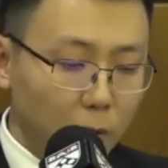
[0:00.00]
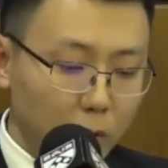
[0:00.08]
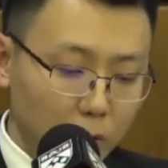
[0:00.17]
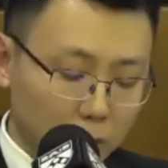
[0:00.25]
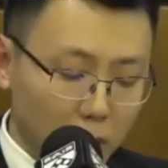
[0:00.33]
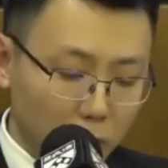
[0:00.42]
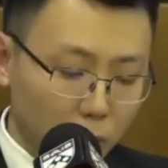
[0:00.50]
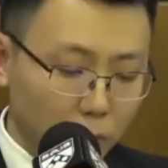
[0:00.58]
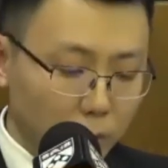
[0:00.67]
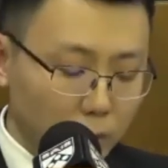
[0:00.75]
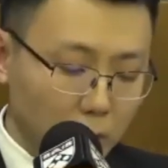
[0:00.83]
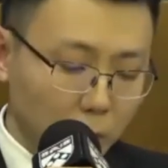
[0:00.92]
first, we need to
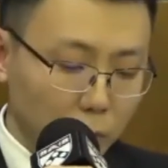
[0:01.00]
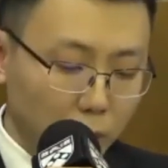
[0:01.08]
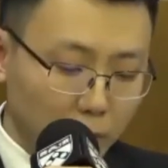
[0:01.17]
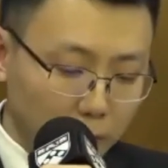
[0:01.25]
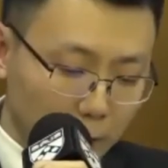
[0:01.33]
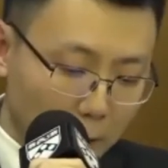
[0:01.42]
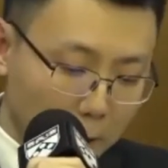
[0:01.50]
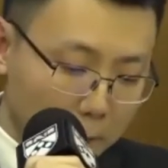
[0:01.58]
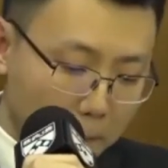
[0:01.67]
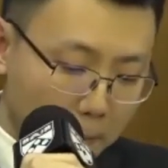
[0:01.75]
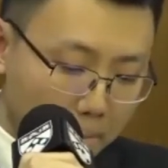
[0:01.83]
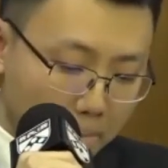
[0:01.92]
define
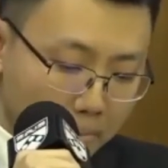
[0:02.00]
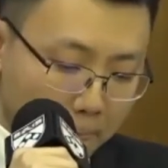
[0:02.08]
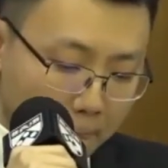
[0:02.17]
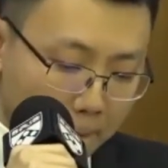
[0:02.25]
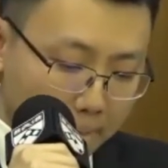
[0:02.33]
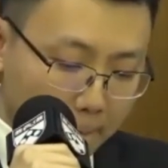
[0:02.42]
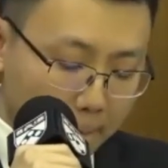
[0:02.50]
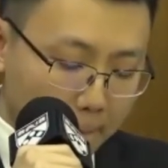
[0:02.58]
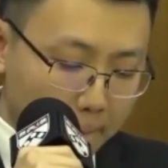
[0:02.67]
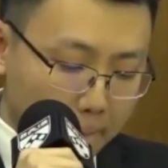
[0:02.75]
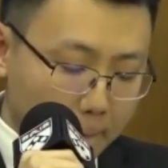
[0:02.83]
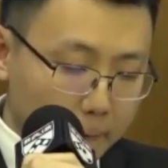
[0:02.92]
the
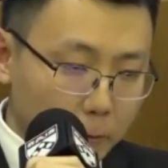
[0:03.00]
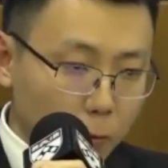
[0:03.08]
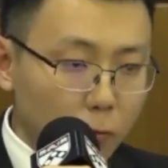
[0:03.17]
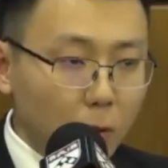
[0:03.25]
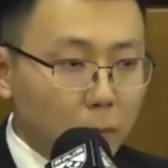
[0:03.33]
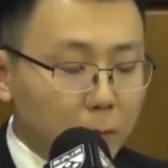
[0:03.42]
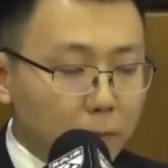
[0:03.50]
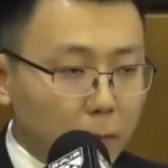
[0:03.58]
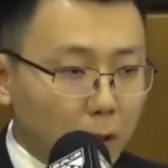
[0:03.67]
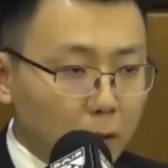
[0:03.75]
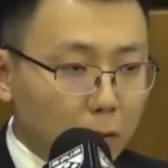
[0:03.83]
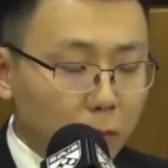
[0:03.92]
role of
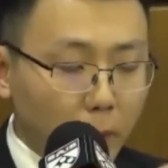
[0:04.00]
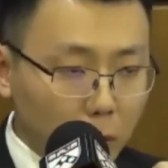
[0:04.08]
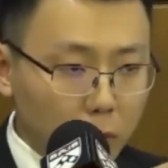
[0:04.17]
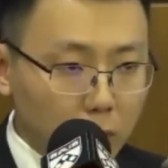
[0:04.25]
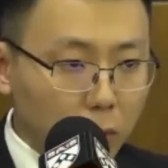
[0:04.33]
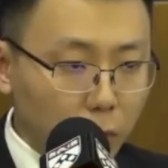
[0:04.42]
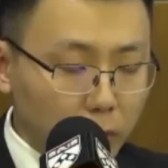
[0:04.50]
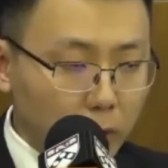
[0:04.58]
think tanks.